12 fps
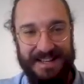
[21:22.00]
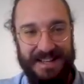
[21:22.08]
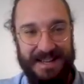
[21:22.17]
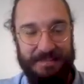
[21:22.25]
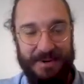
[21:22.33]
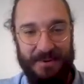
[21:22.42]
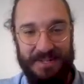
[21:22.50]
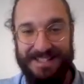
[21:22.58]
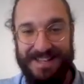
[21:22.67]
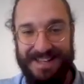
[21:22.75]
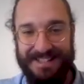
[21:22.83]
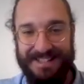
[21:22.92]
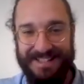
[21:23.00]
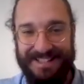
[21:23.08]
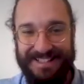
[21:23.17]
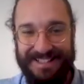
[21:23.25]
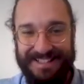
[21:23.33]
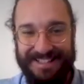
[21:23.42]
ammo in debt.
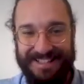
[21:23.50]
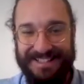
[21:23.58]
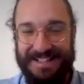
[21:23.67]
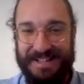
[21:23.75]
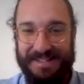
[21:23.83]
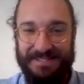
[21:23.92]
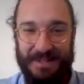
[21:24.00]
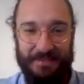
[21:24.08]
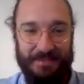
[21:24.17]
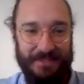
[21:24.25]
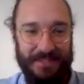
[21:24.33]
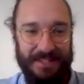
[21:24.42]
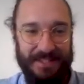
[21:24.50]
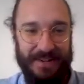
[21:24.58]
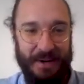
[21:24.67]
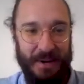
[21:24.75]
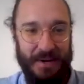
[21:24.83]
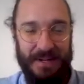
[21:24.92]
Hopefully
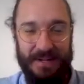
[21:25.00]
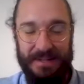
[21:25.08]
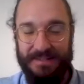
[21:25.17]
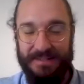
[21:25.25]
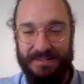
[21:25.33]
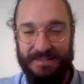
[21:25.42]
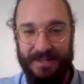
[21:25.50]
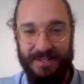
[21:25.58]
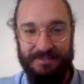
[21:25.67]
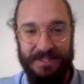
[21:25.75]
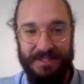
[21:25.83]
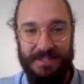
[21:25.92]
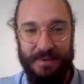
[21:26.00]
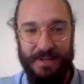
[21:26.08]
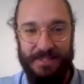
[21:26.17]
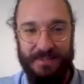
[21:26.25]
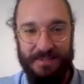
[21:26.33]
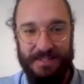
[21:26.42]
our lovely
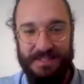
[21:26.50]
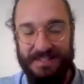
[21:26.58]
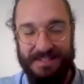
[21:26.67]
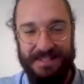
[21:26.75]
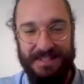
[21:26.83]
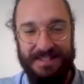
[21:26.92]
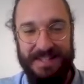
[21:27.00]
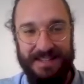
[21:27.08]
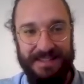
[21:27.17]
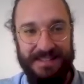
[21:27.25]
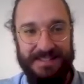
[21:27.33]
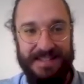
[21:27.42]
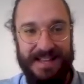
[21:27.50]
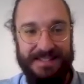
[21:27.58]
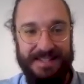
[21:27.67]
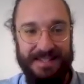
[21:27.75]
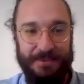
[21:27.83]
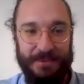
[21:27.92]
sponsor that sent us the take this
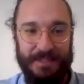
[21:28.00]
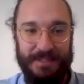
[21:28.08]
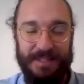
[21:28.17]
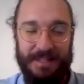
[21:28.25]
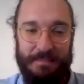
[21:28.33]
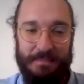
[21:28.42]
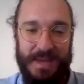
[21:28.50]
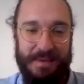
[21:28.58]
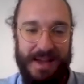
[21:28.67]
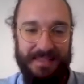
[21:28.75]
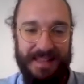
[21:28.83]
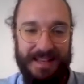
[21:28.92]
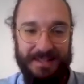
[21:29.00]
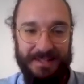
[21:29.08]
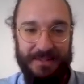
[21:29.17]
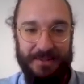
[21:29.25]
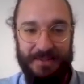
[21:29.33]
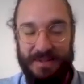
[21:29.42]
asset will pay back that
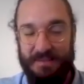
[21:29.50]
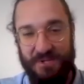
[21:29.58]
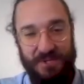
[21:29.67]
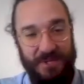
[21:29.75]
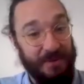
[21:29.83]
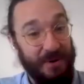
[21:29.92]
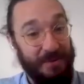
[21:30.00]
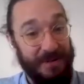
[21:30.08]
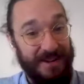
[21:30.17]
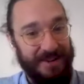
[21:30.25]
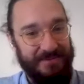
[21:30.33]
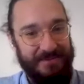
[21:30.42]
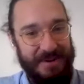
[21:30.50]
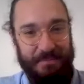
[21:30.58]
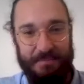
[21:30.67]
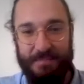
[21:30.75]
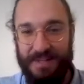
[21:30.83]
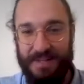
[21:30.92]
loan. I'm not sure where we got it
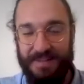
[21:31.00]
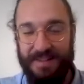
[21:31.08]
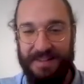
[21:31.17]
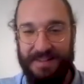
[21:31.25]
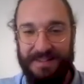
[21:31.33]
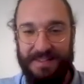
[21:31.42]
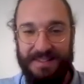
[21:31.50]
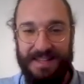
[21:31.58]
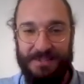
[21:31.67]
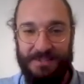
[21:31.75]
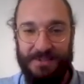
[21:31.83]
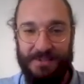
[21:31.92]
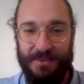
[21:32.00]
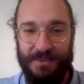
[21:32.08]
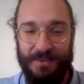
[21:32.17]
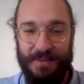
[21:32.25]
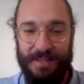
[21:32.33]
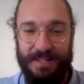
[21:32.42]
from, but thanks
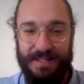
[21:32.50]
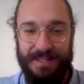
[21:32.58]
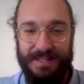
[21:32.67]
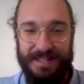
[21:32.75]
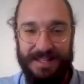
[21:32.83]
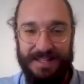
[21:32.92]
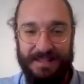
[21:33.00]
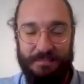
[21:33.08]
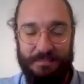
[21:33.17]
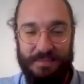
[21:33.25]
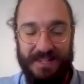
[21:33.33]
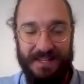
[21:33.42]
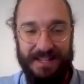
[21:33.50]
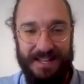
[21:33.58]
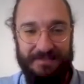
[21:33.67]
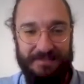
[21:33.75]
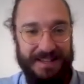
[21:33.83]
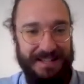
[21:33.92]
to being
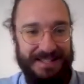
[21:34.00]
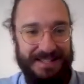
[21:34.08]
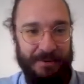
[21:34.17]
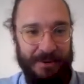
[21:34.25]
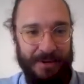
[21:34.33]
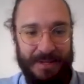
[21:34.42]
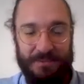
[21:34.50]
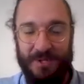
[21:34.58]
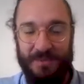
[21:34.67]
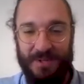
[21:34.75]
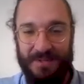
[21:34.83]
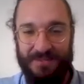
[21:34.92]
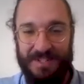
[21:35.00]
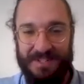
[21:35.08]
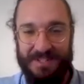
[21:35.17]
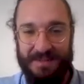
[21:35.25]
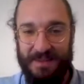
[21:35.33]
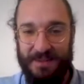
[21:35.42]
a finance network, I'm sure we could have done
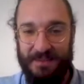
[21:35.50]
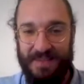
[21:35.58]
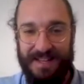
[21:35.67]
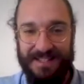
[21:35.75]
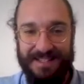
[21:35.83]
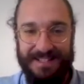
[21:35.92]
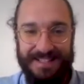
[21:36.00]
something with that.